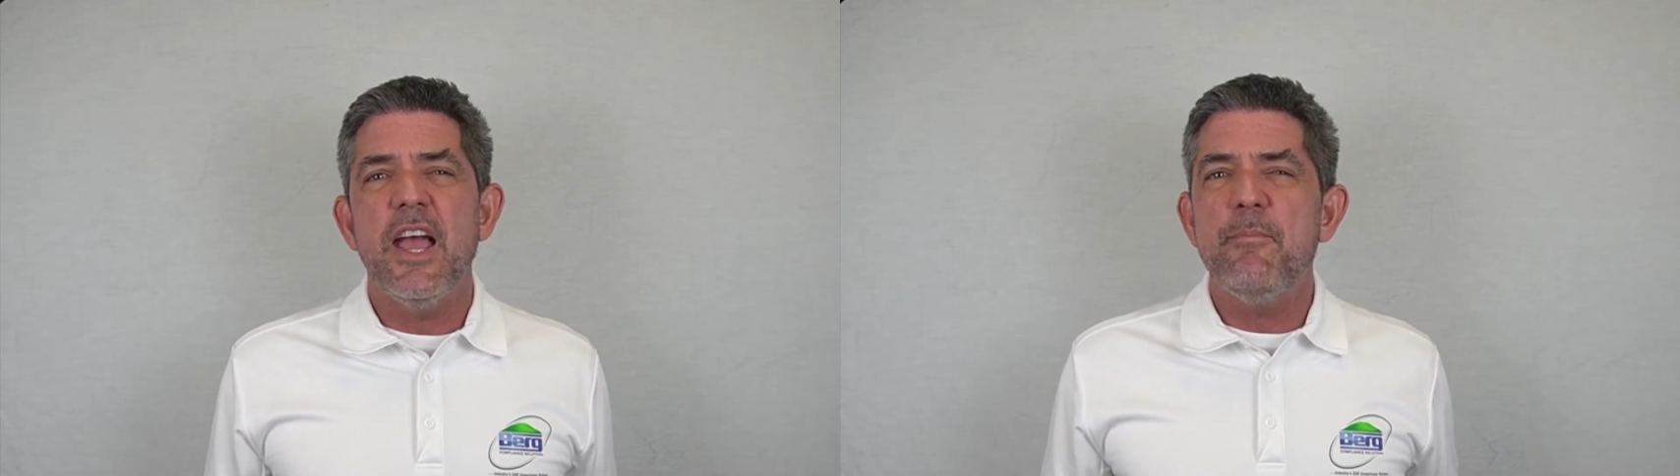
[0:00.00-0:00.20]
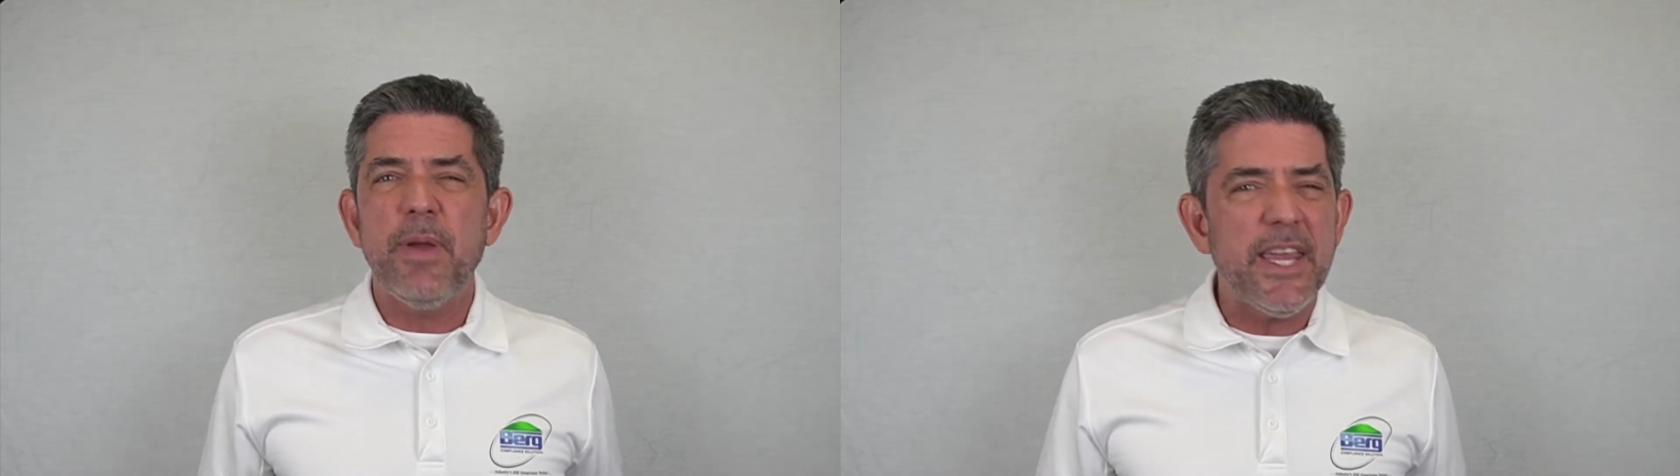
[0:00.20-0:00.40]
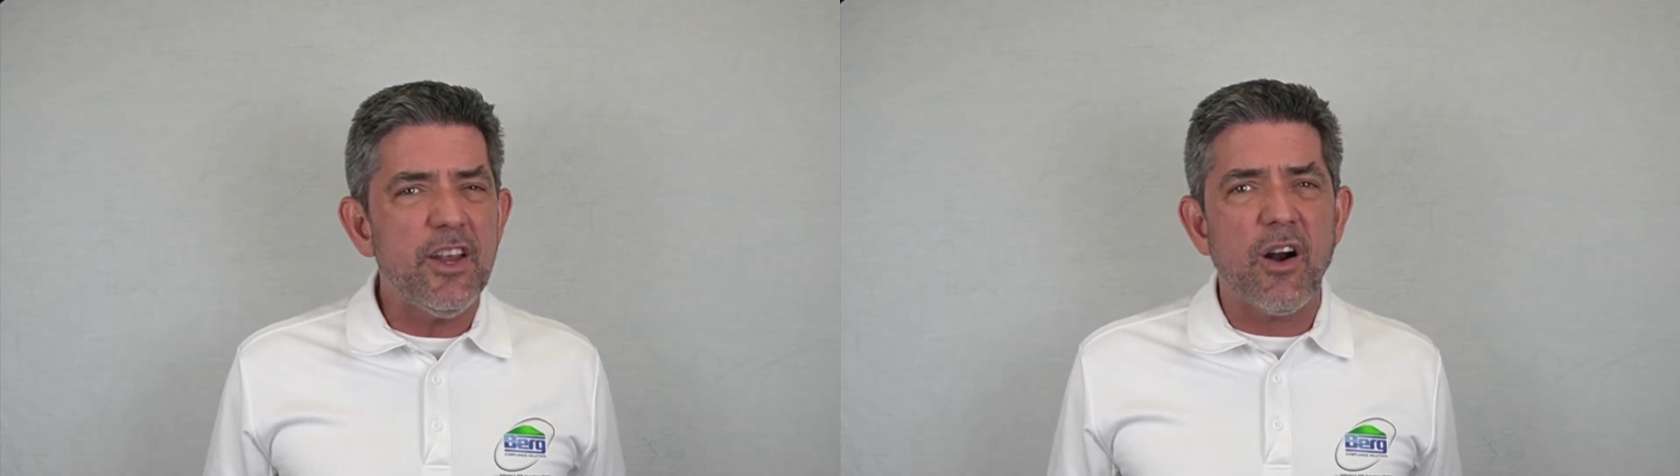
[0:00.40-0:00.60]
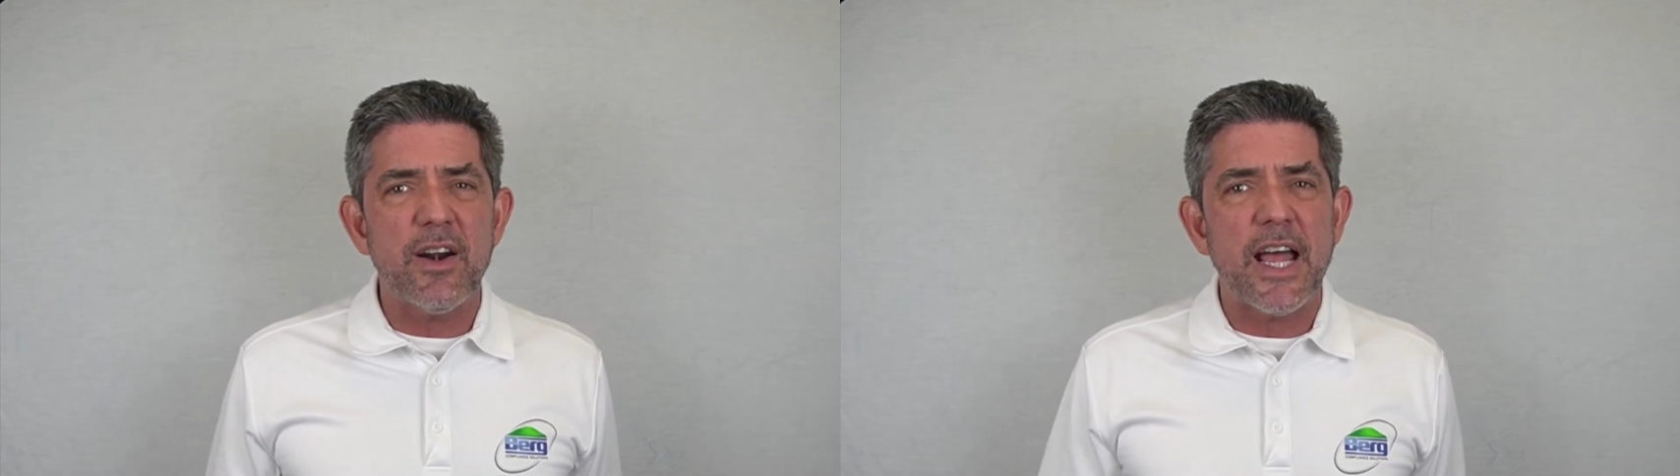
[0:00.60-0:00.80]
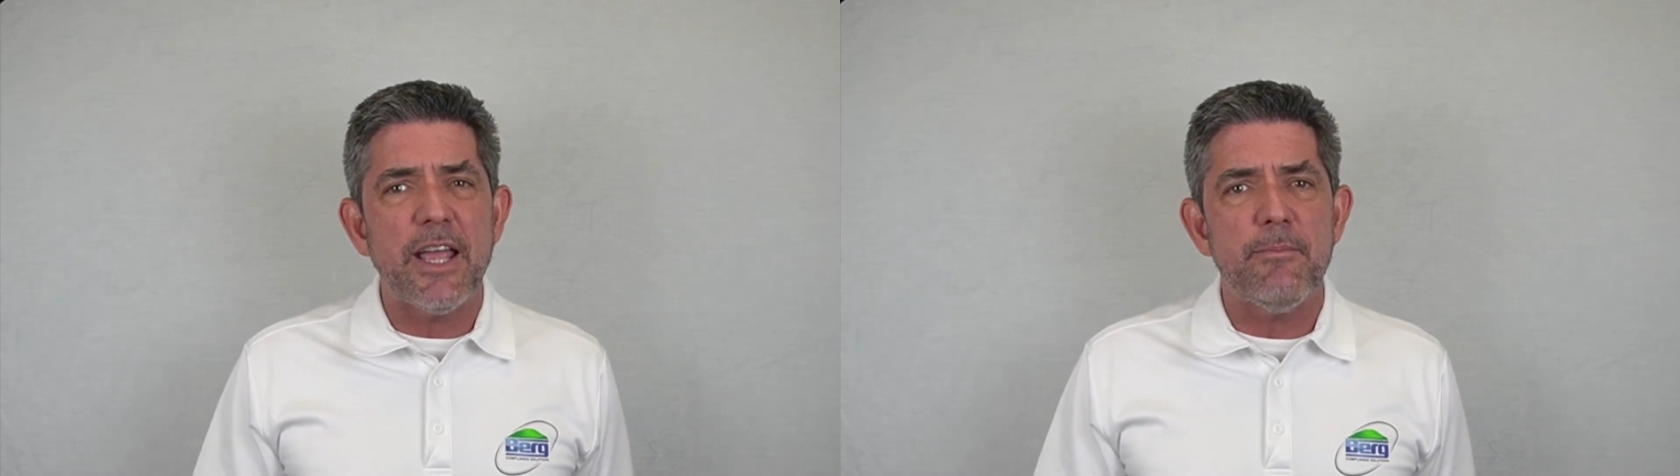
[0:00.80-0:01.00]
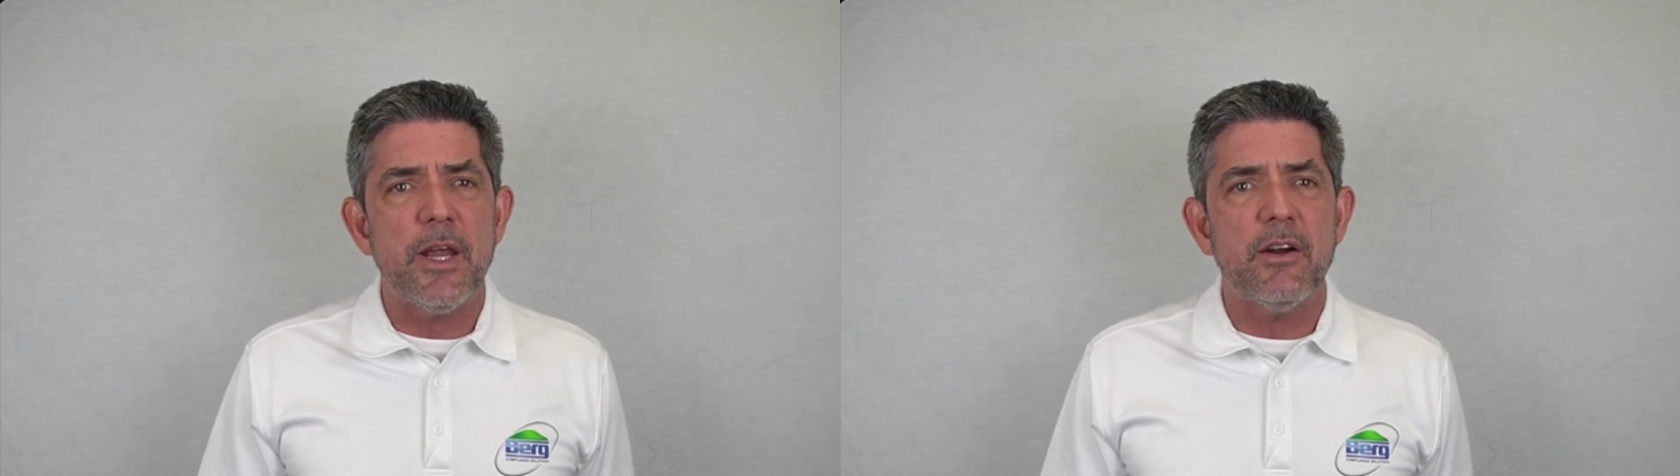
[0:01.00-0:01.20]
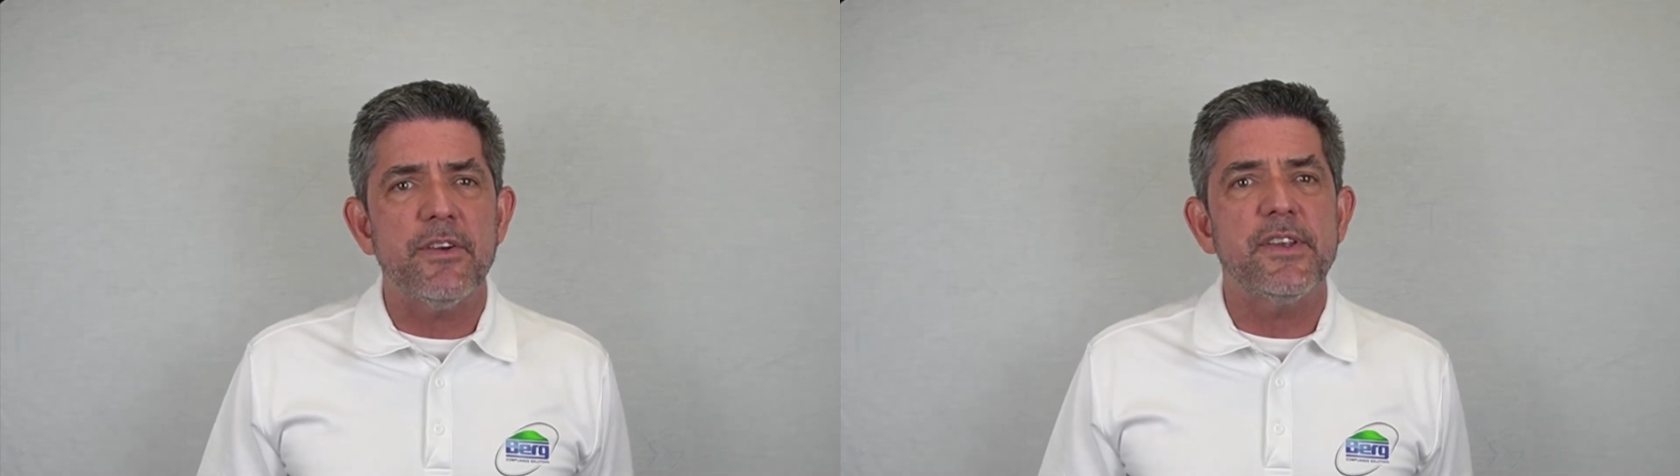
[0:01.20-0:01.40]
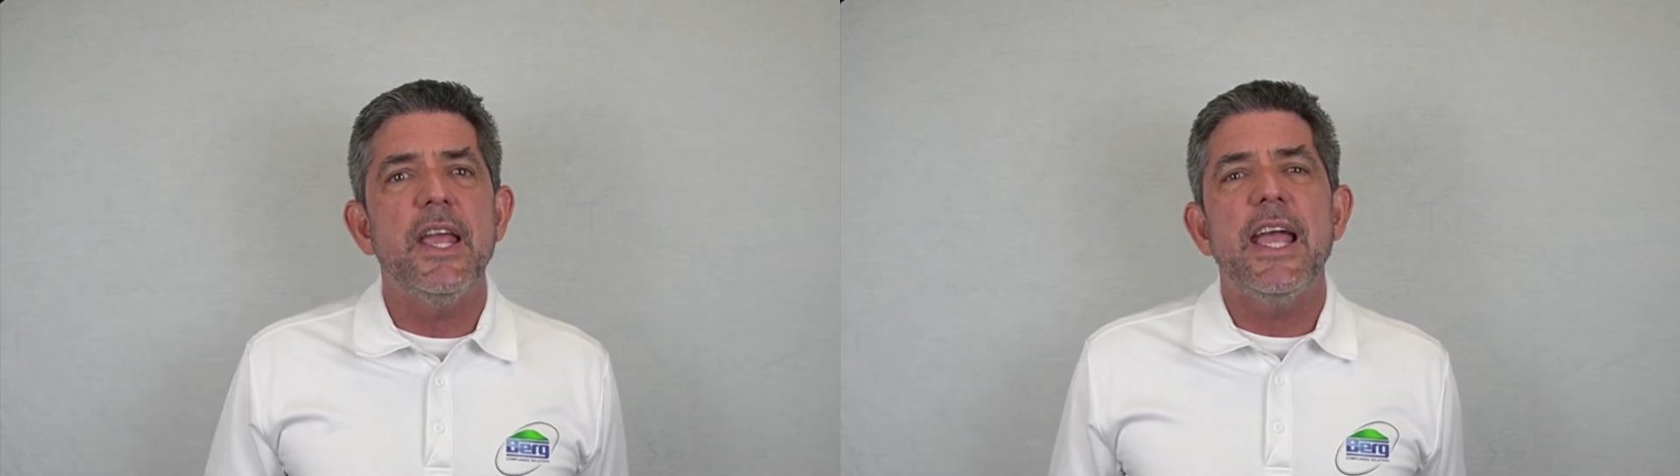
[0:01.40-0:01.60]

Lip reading: PR nightmares,